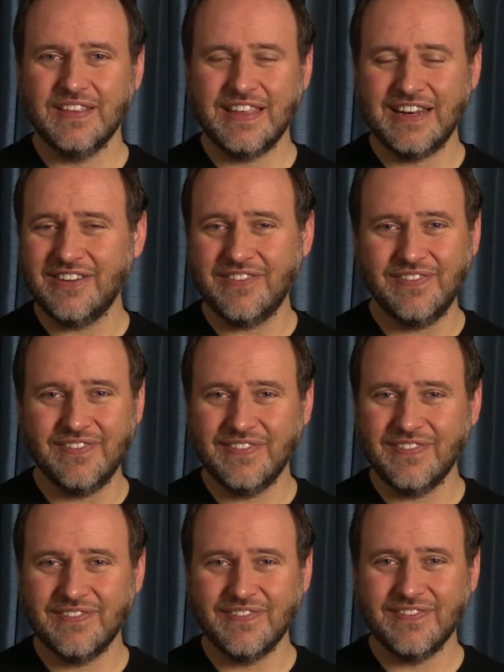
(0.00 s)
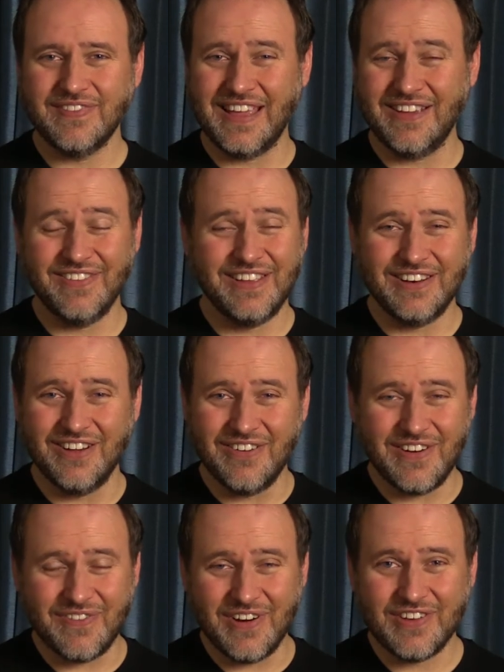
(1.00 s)
They don't. They only know
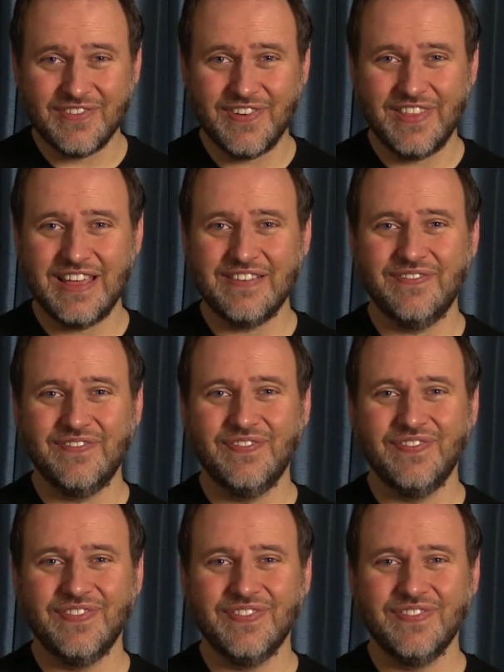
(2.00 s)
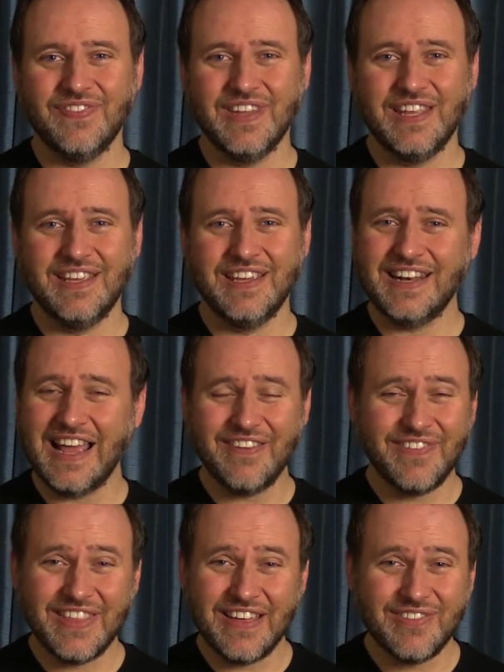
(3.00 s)
what works for them. And
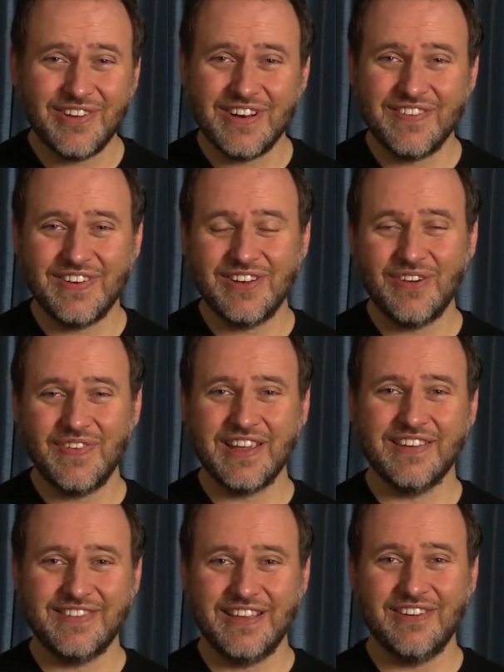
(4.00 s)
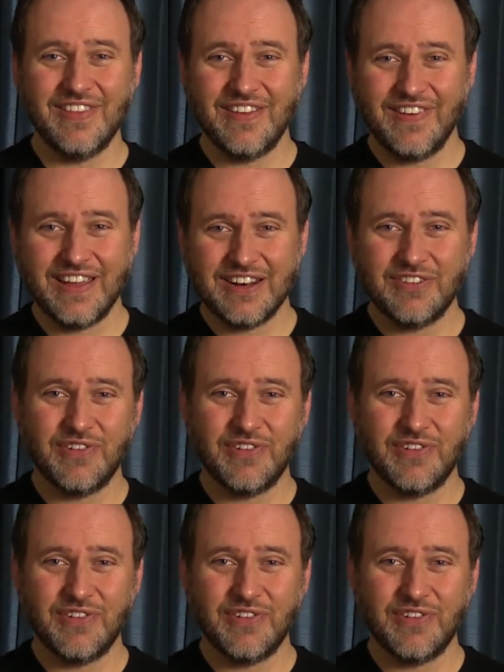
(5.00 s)
half of them don't even know because they're living in a